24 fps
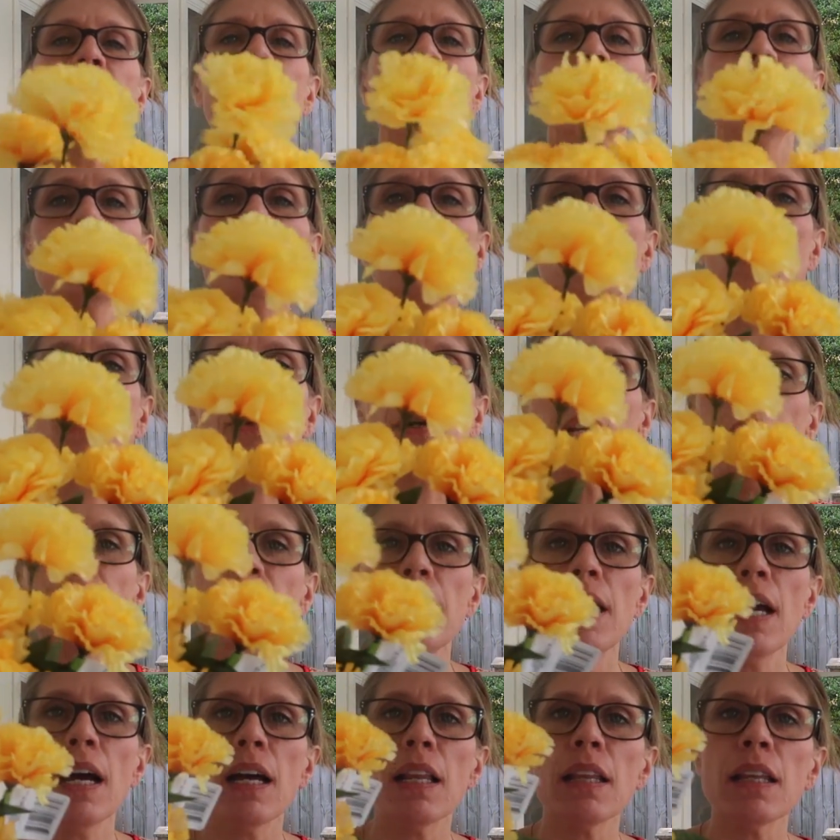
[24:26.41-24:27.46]
These
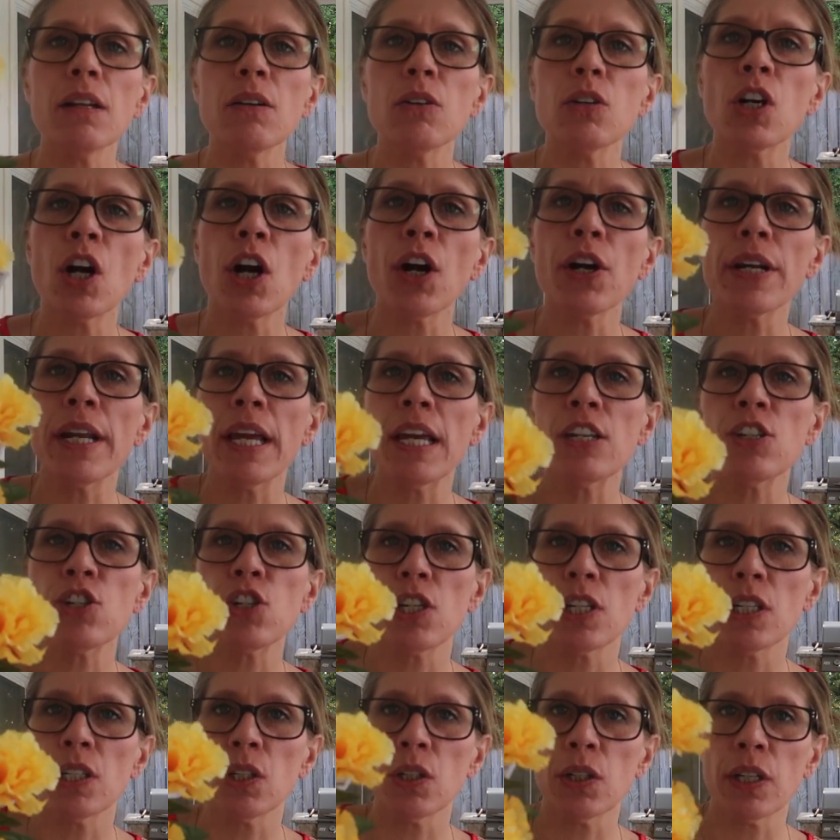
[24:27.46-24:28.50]
pretty little
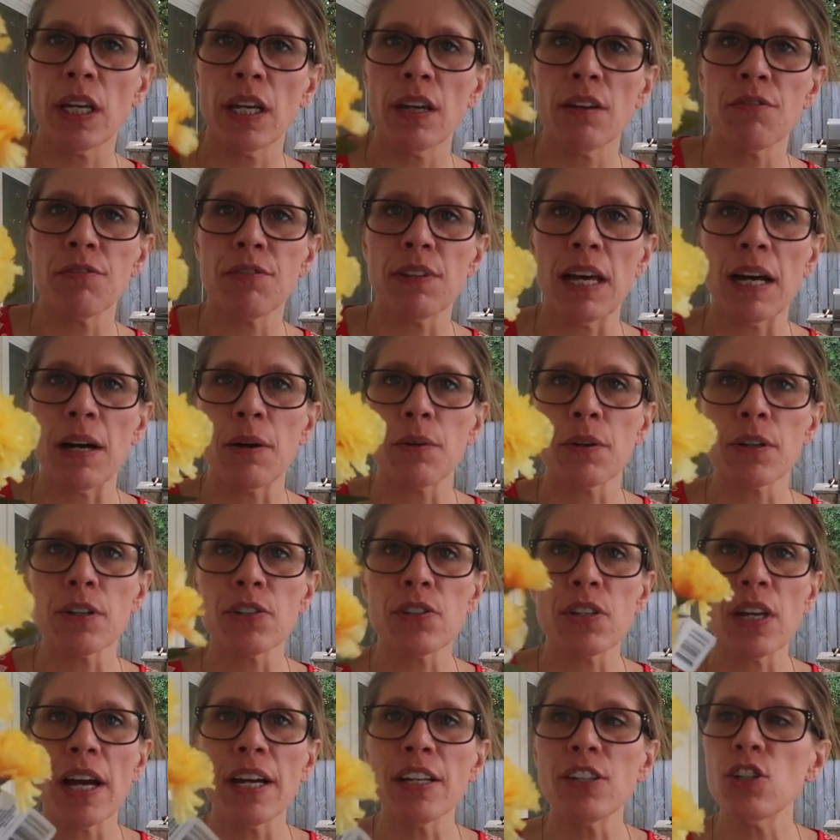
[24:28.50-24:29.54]
carnation looking
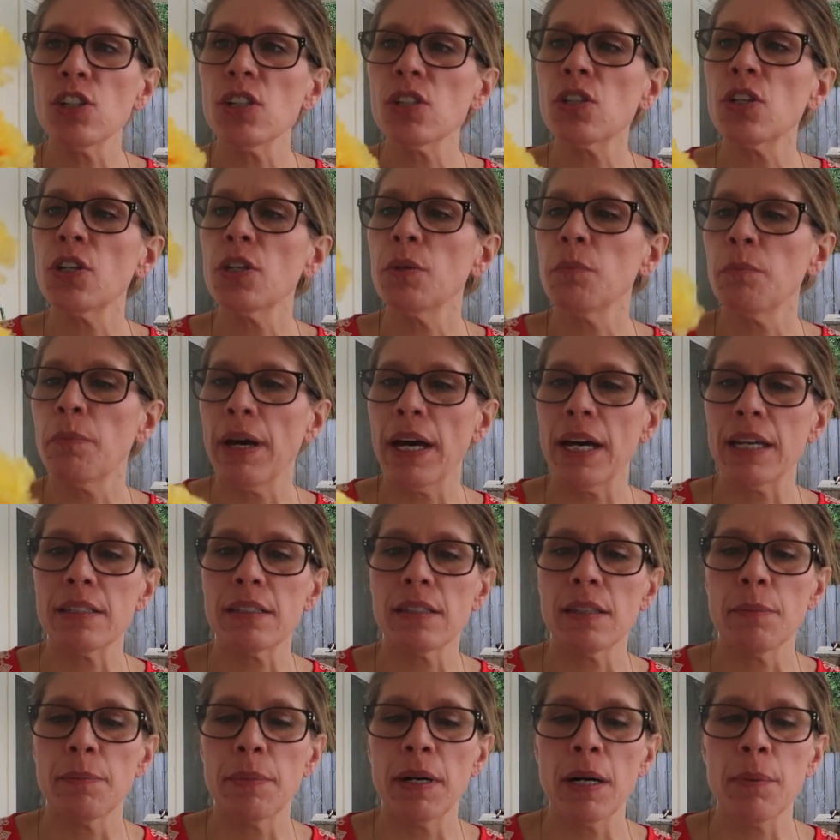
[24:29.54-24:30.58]
flowers. I just couldn't
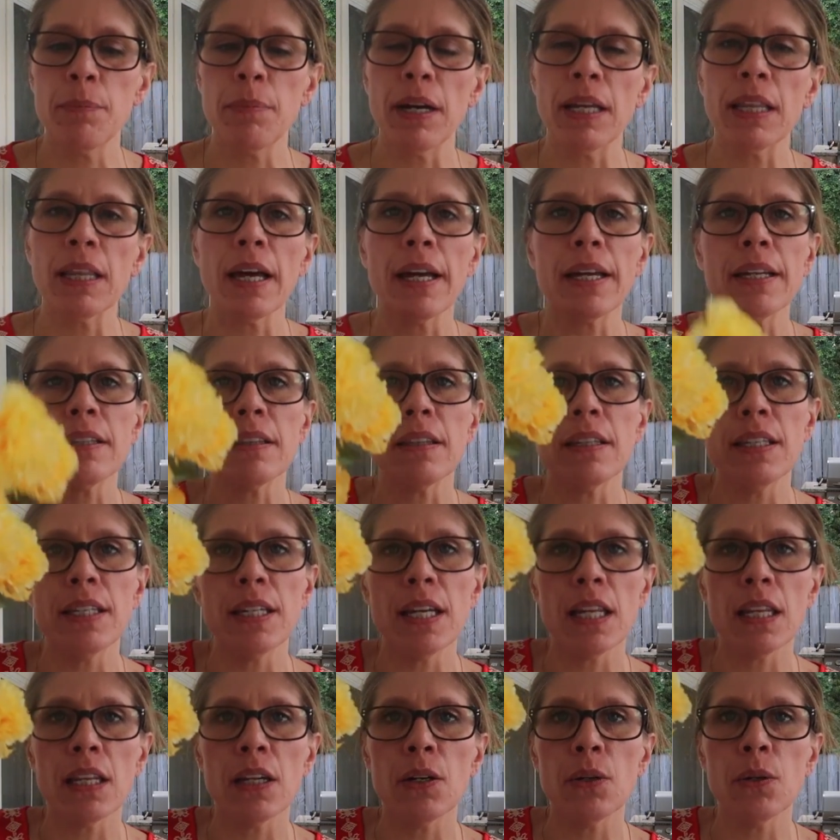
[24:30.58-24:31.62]
pass them up. I like the
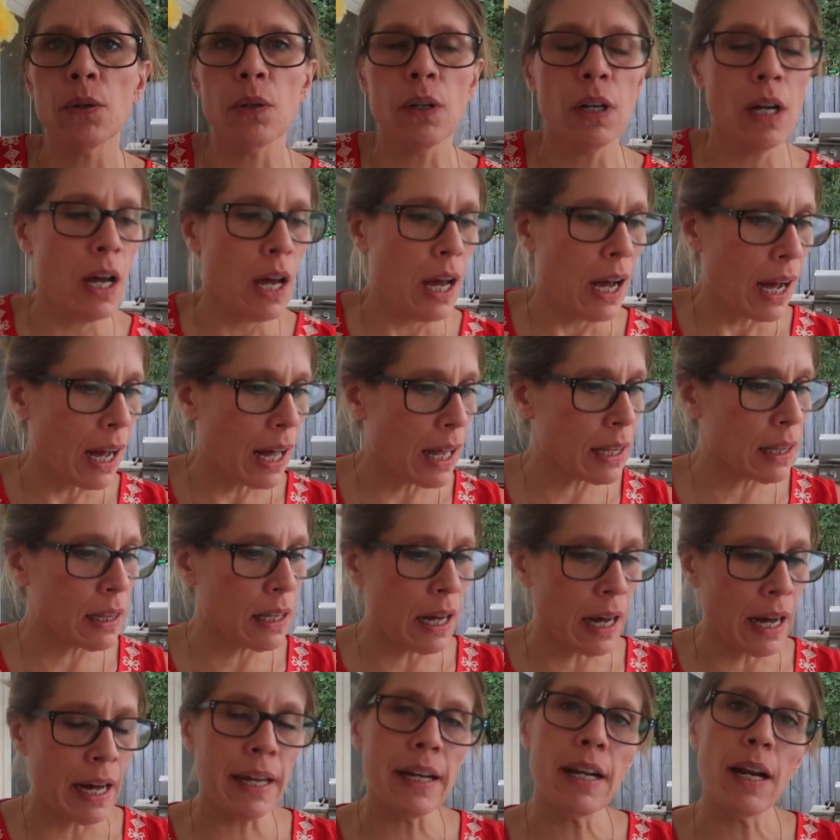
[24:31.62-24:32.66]
yellow a
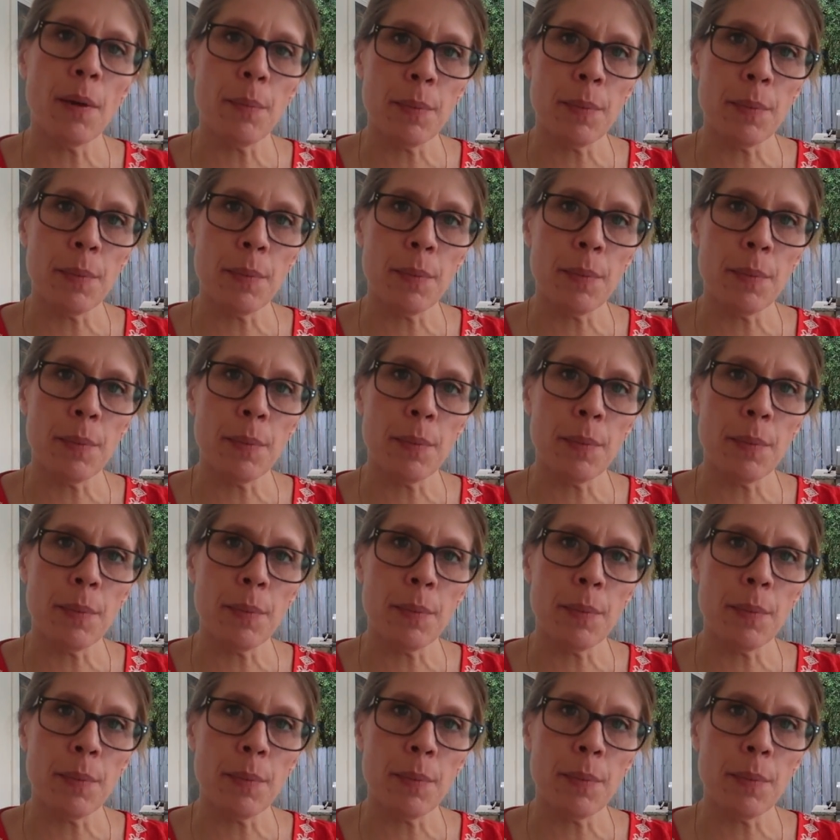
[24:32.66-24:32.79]
lot.